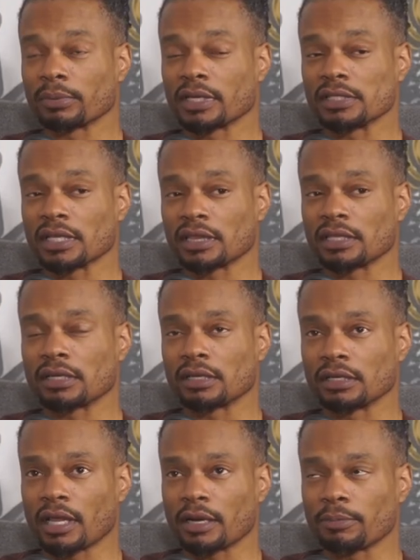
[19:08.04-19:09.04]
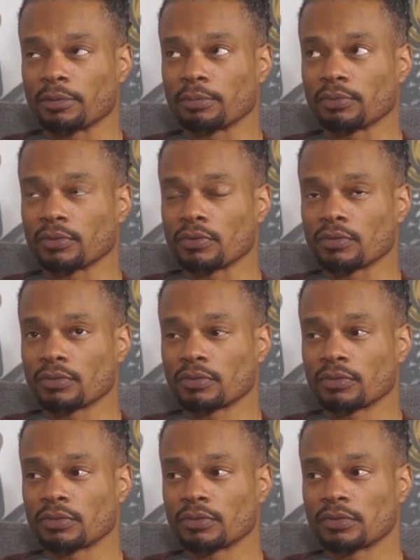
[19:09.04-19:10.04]
because I think a lot of people
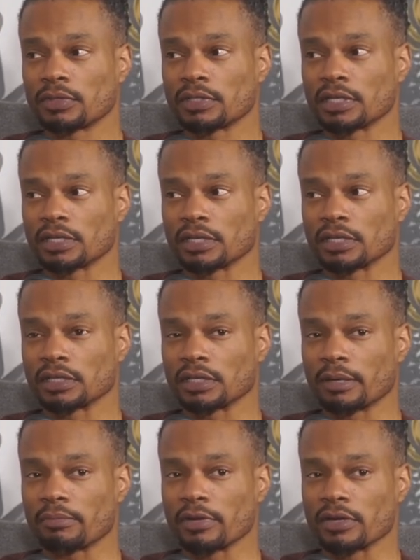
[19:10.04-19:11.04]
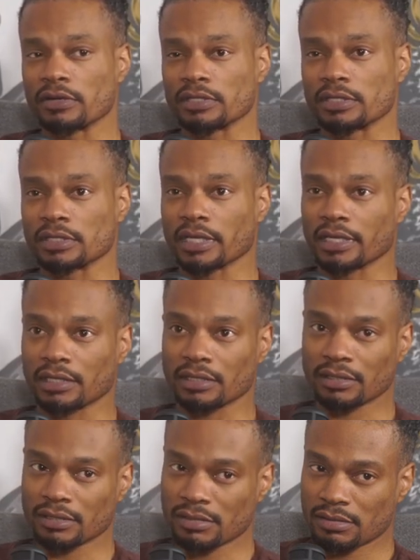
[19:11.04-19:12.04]
tend to think that marriage is like